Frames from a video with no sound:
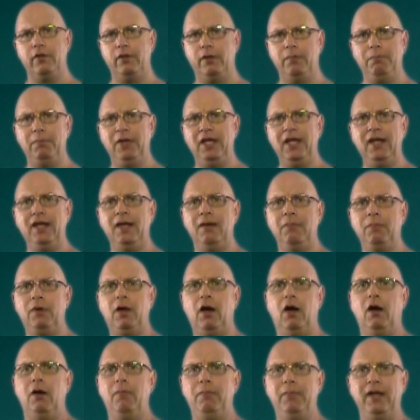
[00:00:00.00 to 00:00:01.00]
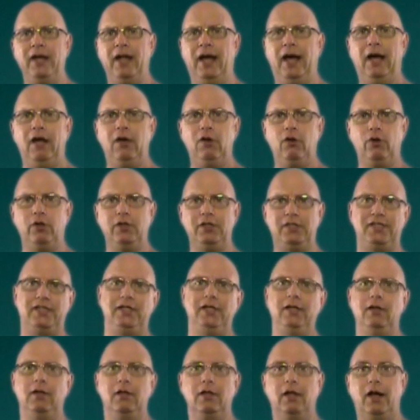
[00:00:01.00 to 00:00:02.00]
the medium carbon alloy
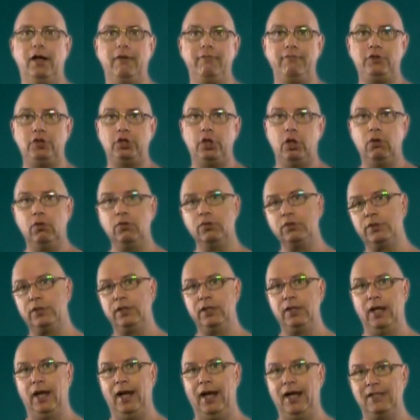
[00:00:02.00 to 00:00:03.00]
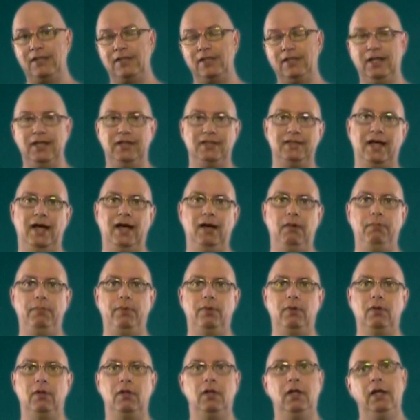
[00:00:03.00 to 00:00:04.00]
steel that I've chosen as an
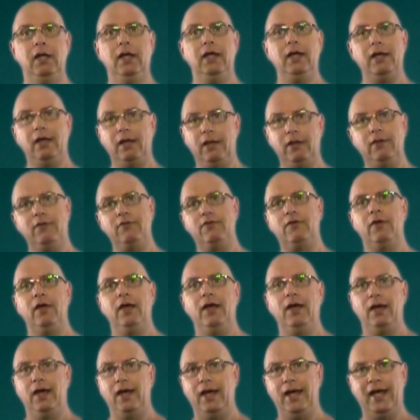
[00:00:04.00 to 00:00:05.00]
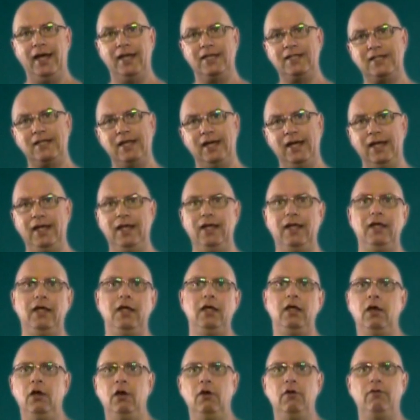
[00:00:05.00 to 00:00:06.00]
example is SAE